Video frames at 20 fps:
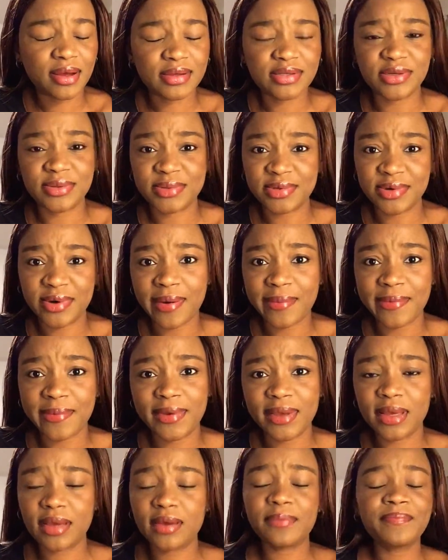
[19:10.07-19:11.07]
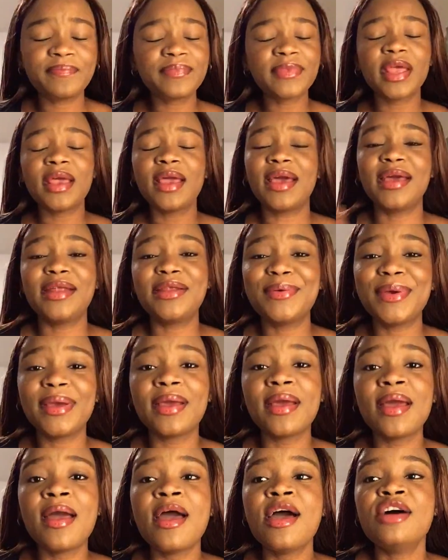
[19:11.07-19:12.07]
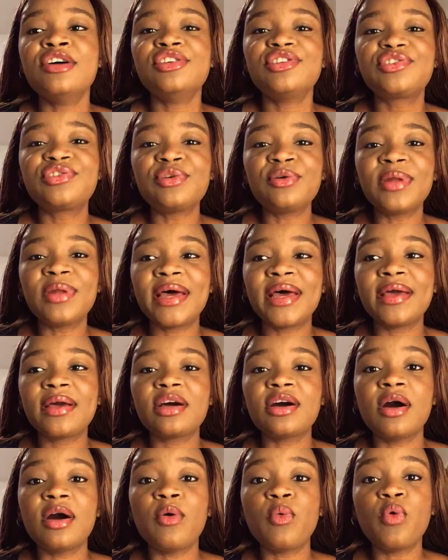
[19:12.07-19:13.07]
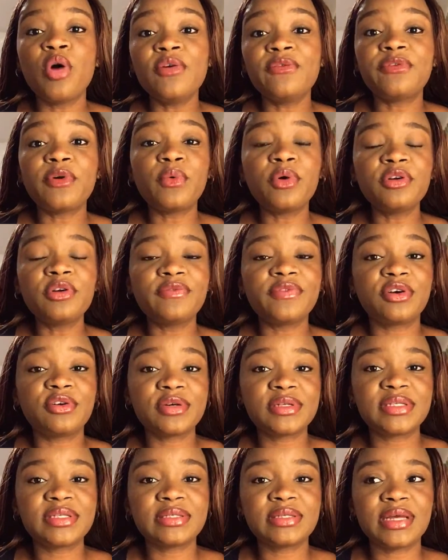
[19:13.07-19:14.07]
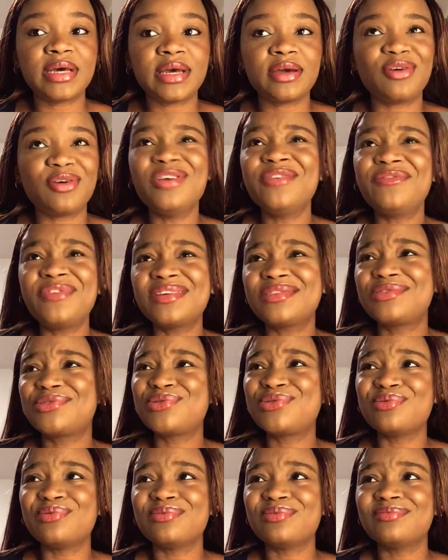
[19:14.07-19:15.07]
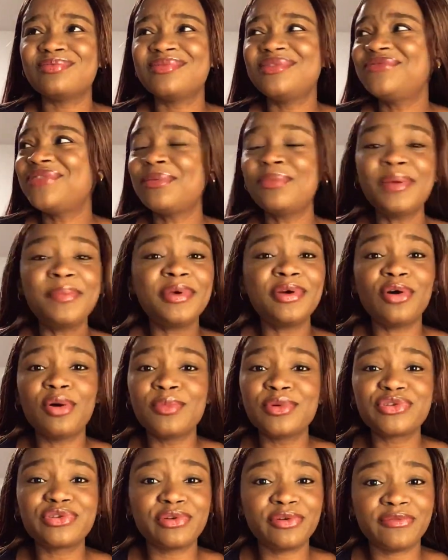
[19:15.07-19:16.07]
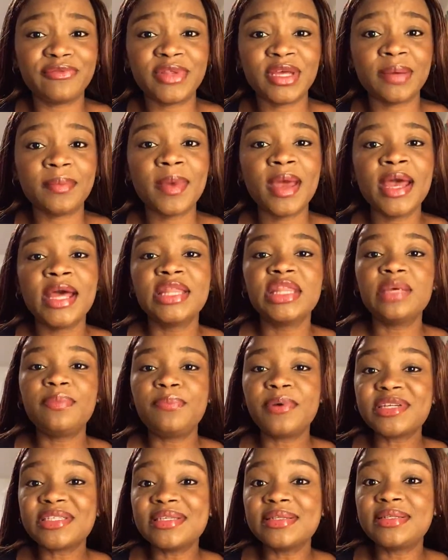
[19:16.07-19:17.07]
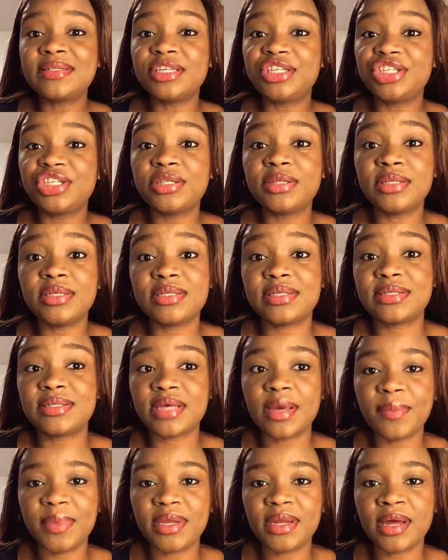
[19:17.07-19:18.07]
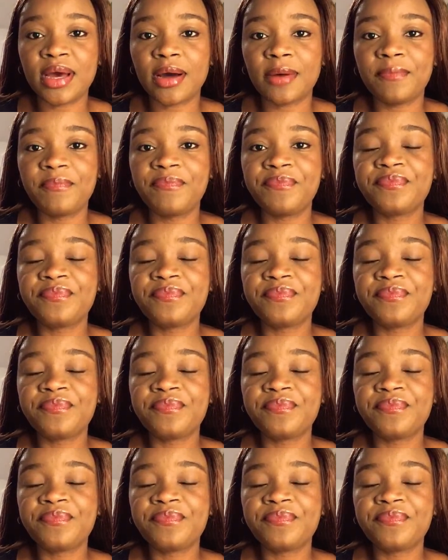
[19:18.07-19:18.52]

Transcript: Subscribe, okay. Anyway, so like for one of the courses, like, or in fact maybe almost all of them, the person teaching the seminar,